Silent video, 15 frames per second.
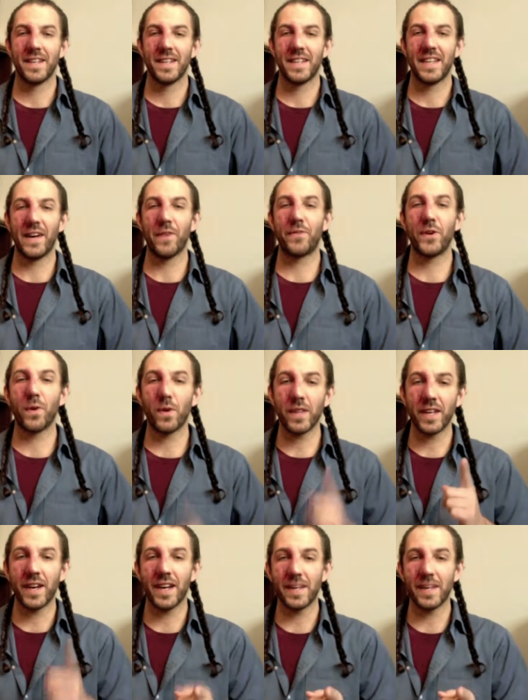Now, if you're the
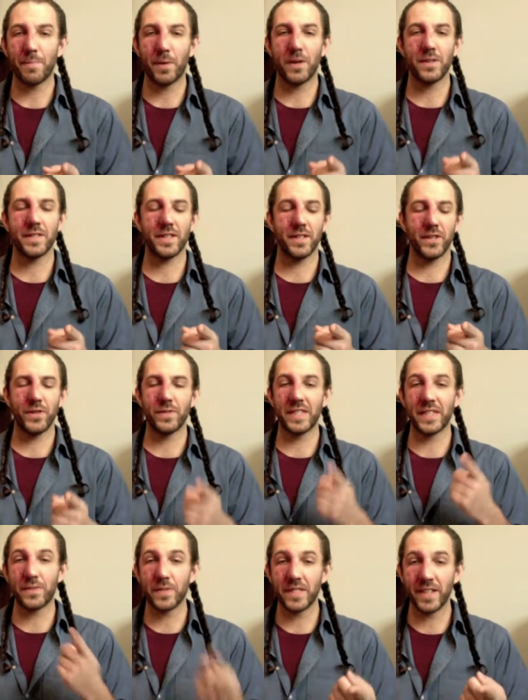kind of person who's
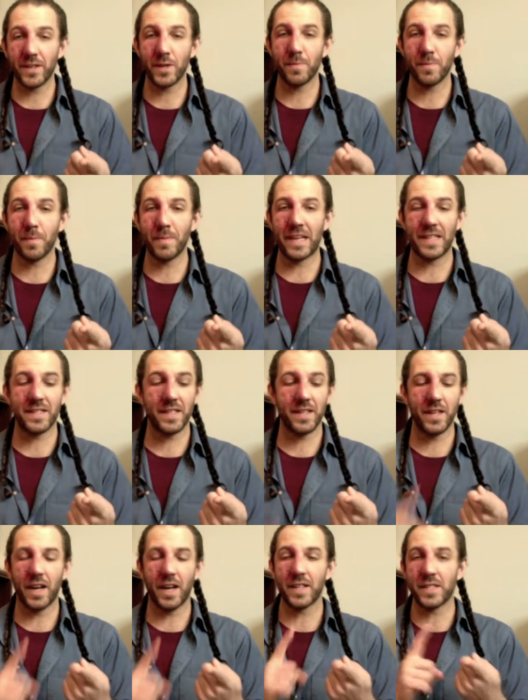interested in herbal medicine,
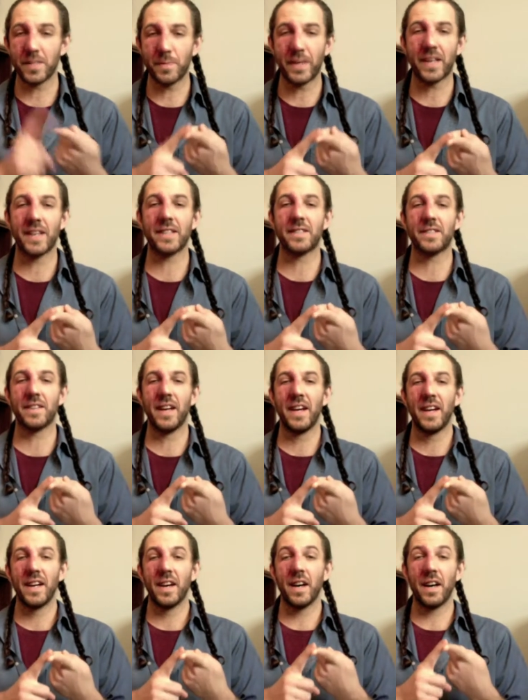not just because
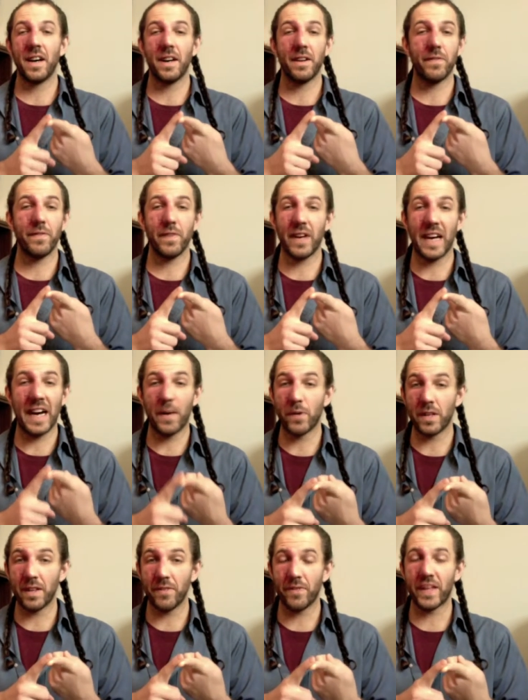of how
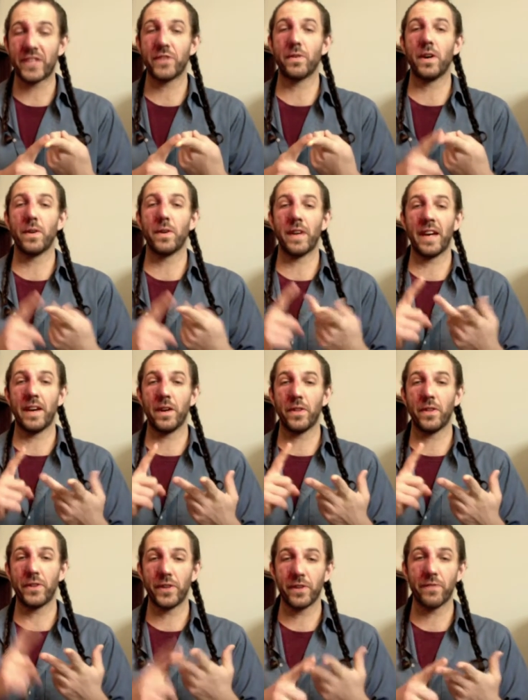it'll affect your own health or
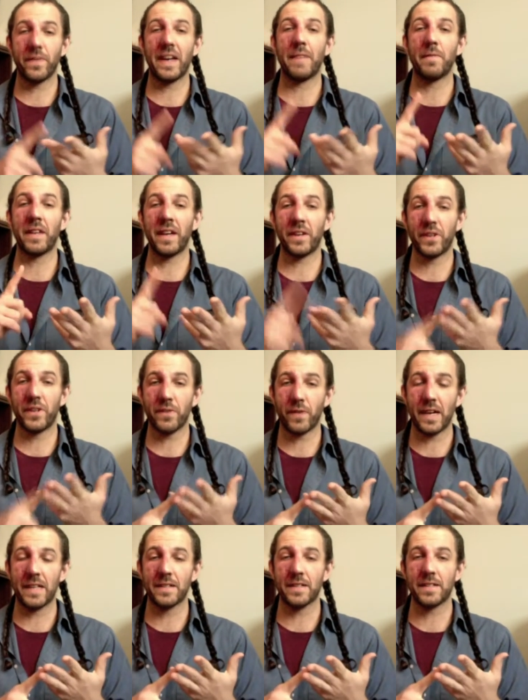your family and your
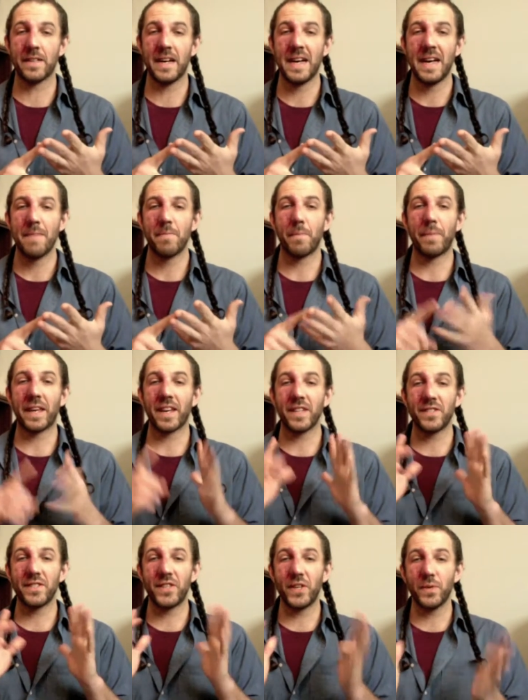friends, but
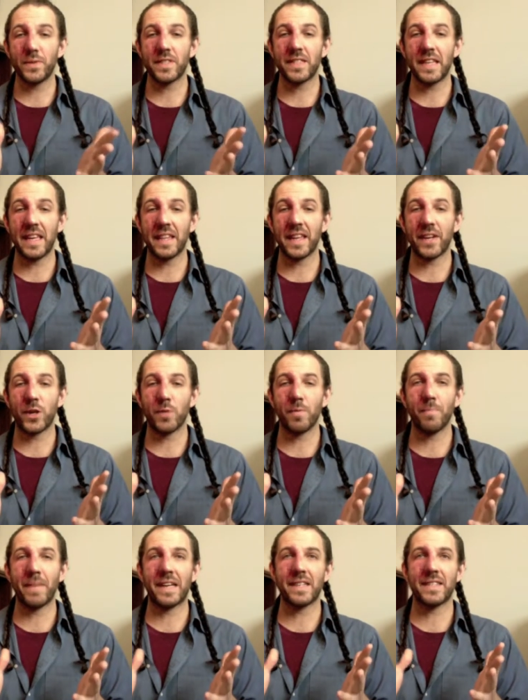because you see that herbal
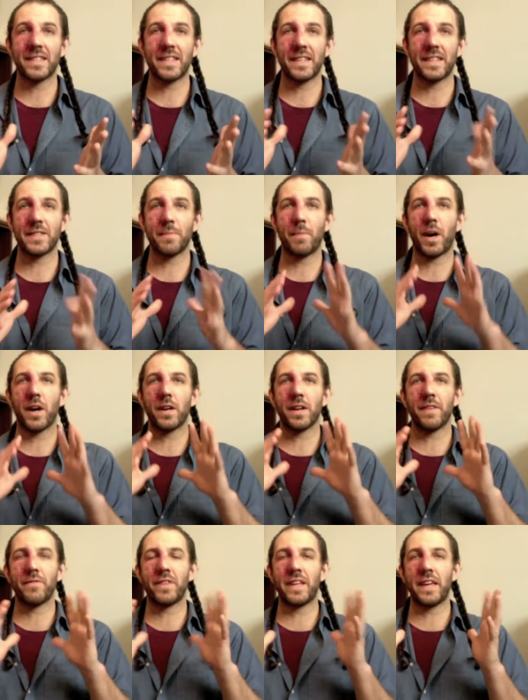medicine is a part
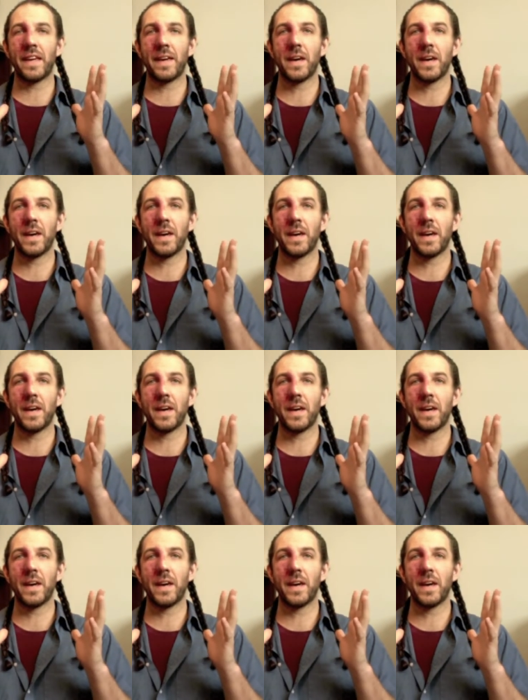of the